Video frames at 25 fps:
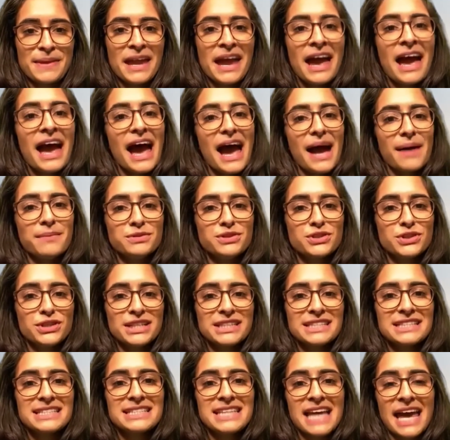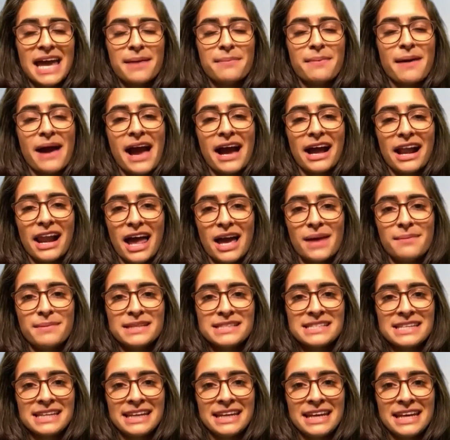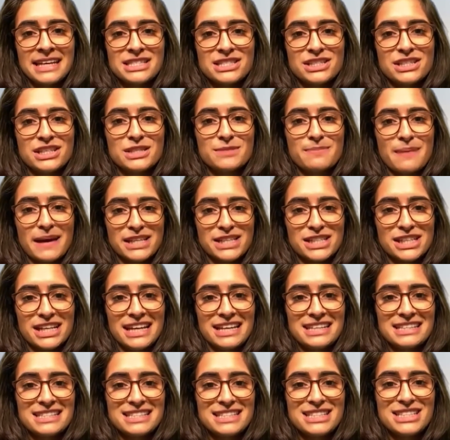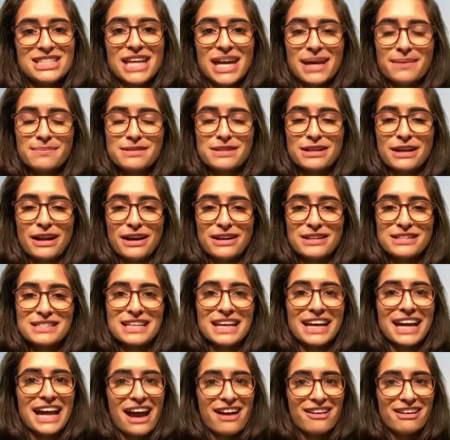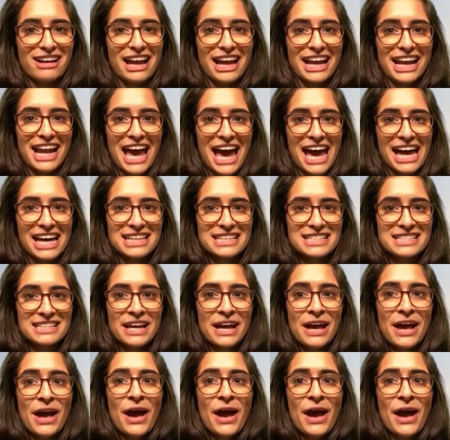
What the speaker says: I'm joined today by our climate and ESG specialists, James Close and Caroline Haas,